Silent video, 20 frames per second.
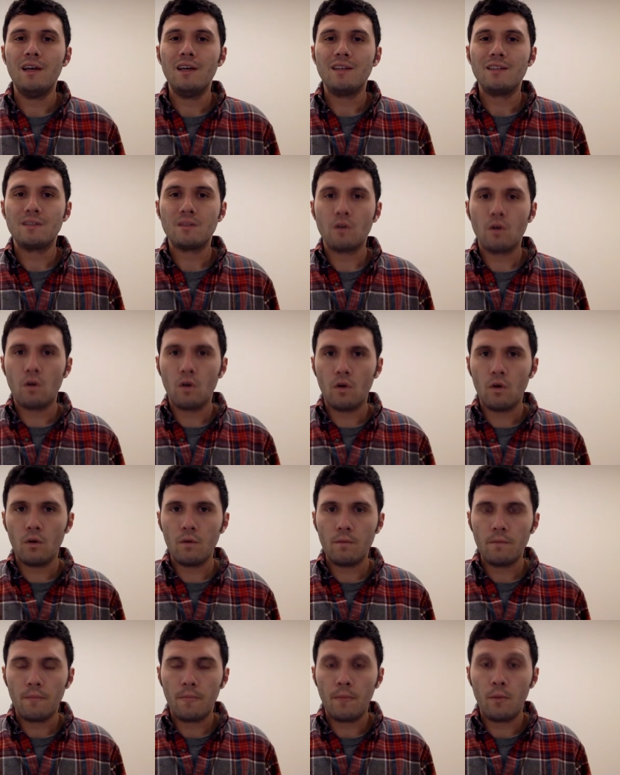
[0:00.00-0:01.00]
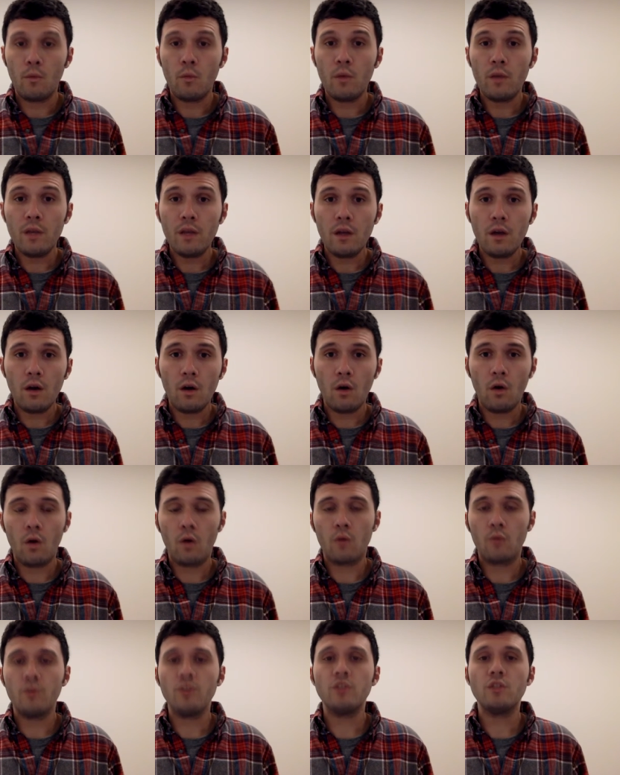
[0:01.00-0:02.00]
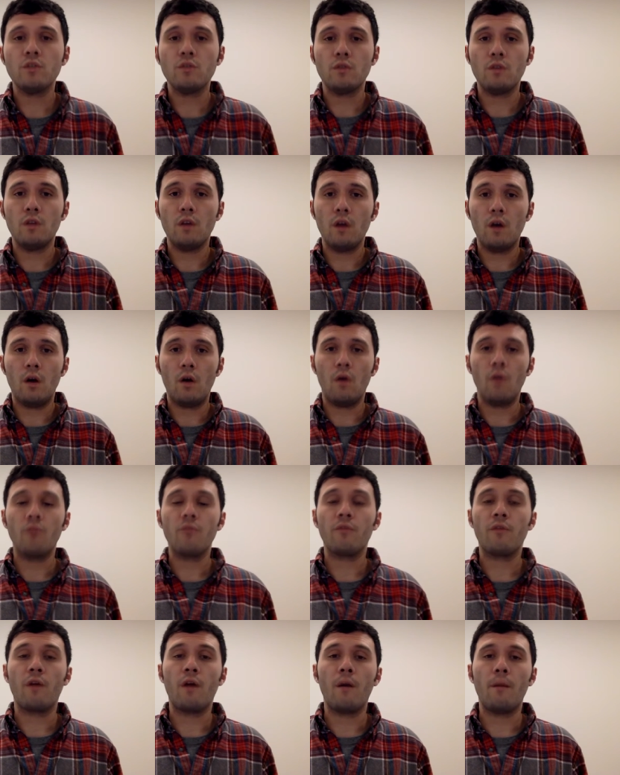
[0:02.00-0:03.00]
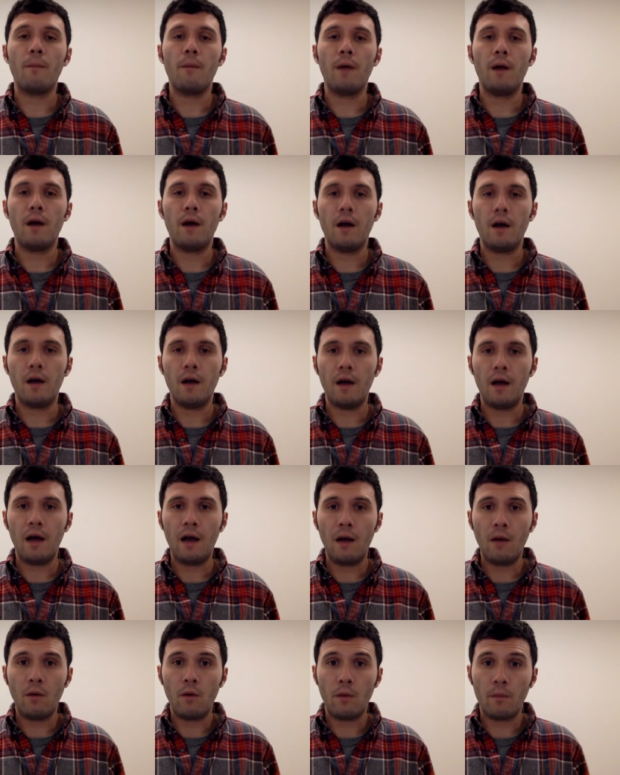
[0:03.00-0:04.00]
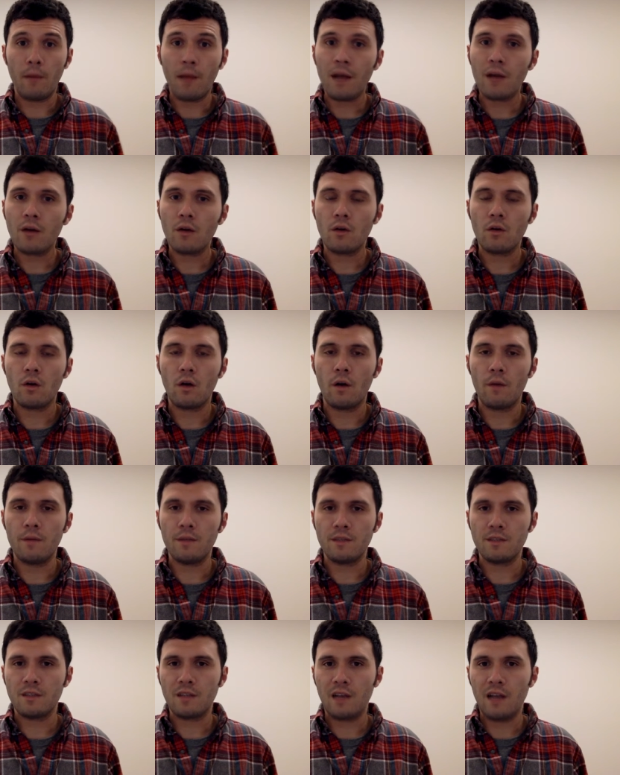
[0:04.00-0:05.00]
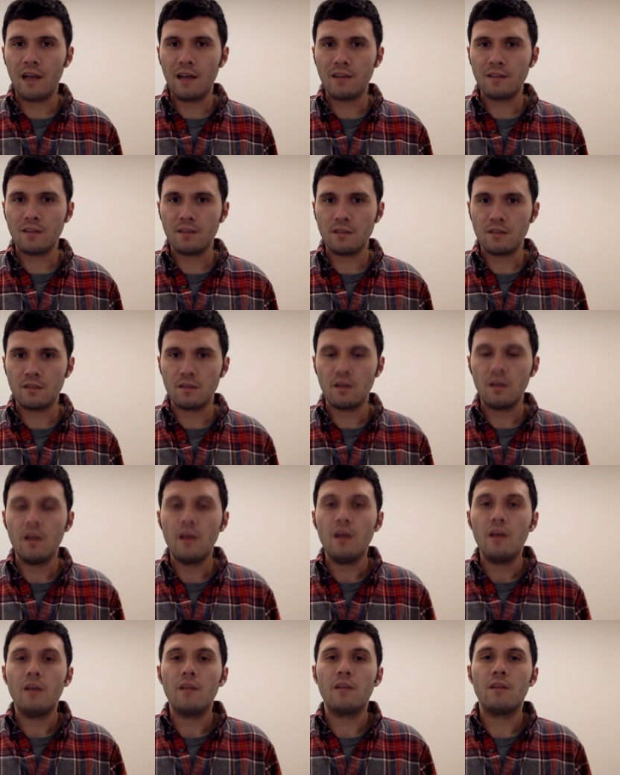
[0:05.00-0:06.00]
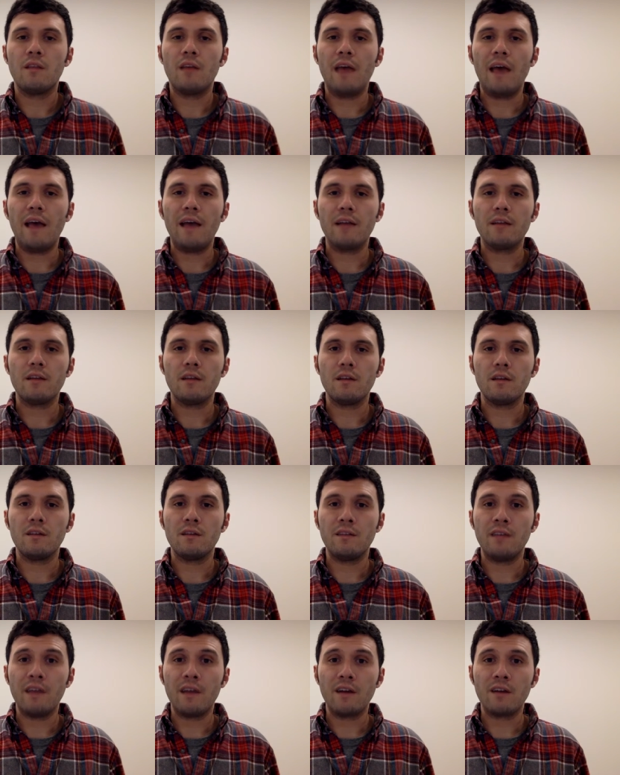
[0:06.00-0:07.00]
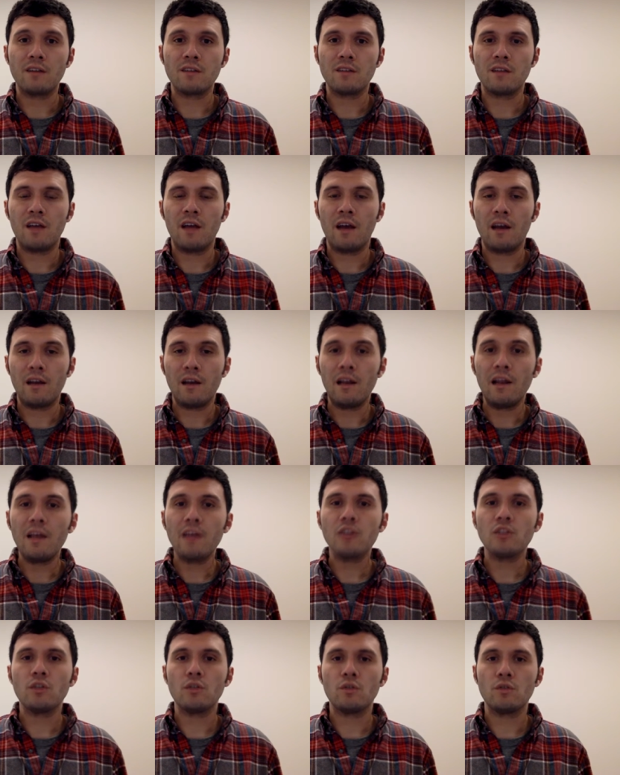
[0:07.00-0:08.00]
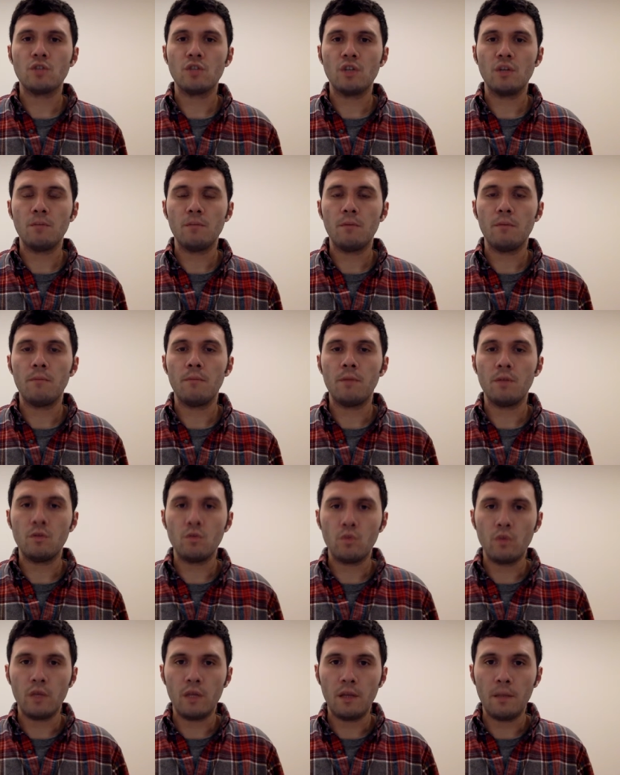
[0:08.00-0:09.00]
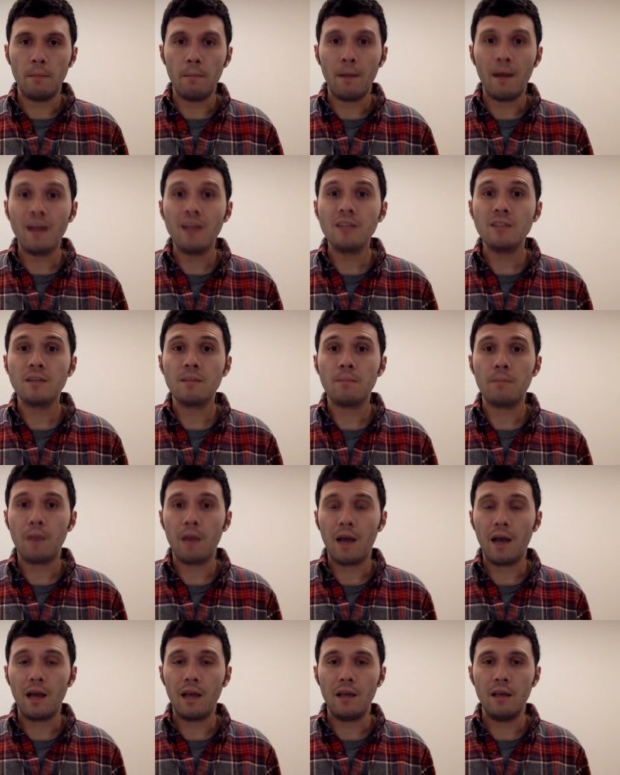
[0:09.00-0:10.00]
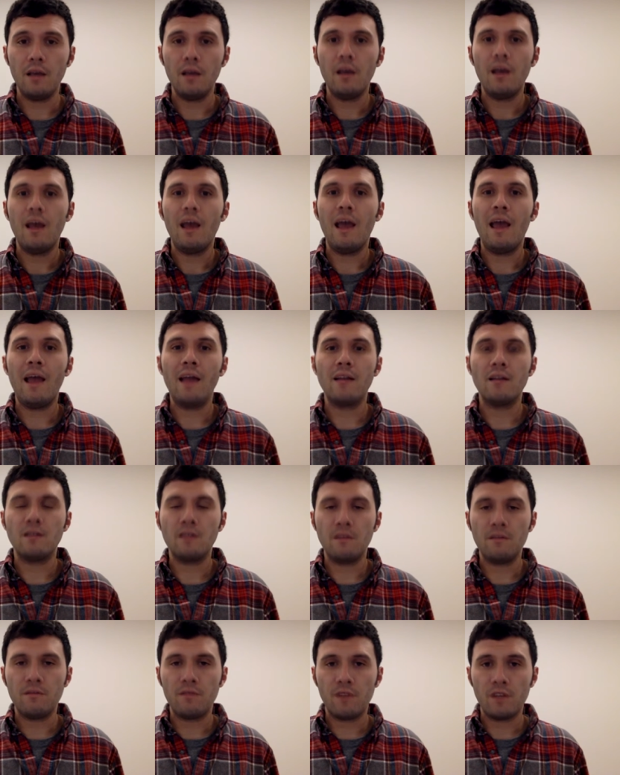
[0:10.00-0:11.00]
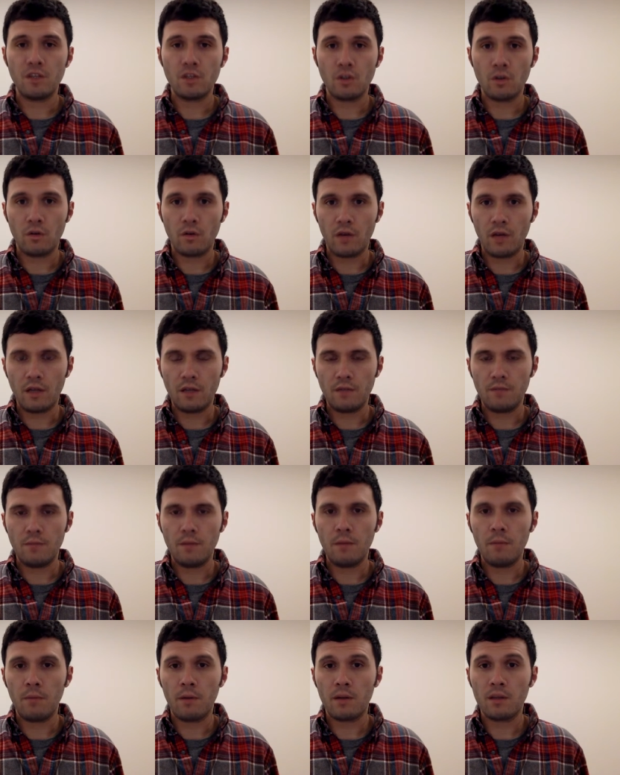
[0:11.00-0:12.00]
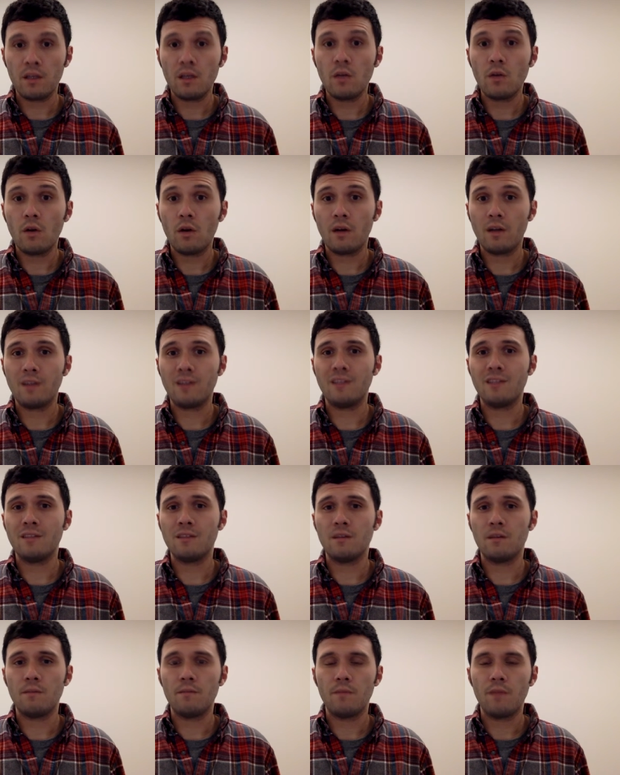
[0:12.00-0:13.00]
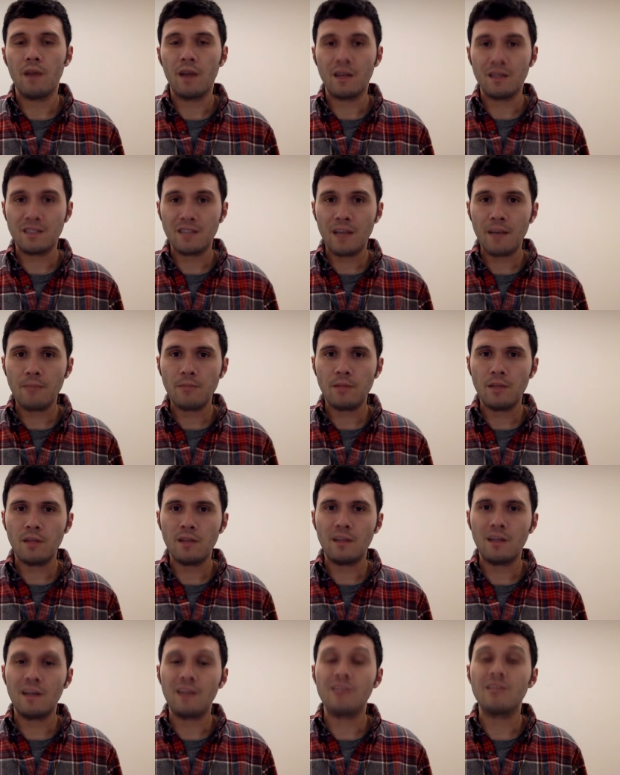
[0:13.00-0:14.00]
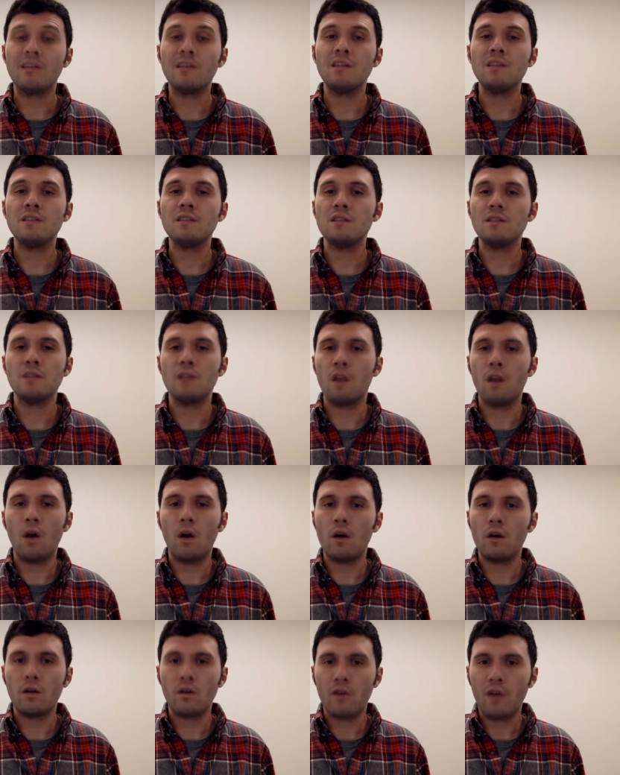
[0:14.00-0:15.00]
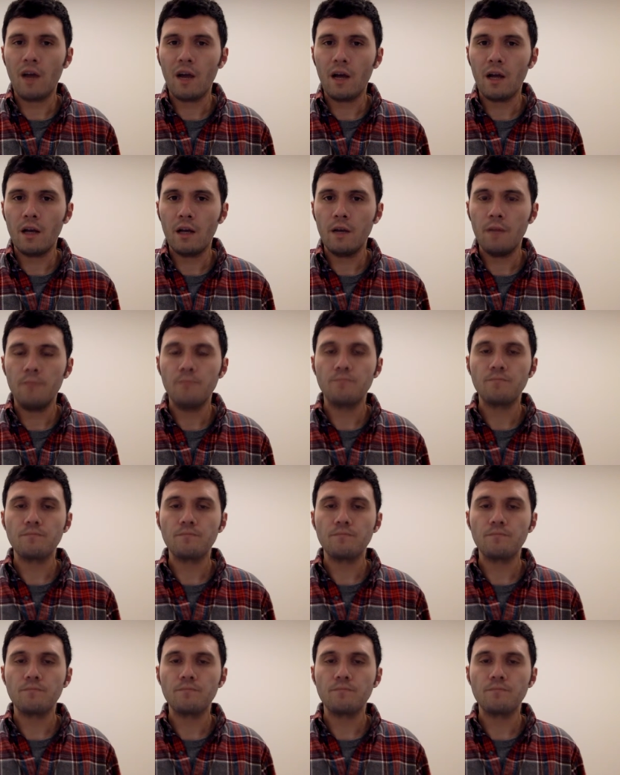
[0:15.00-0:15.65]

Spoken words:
So we know, or we should know from our macroeconomics classes, that there's a relationship between money supply and the inflation rate. In particular, it is accepted that at least in the long run,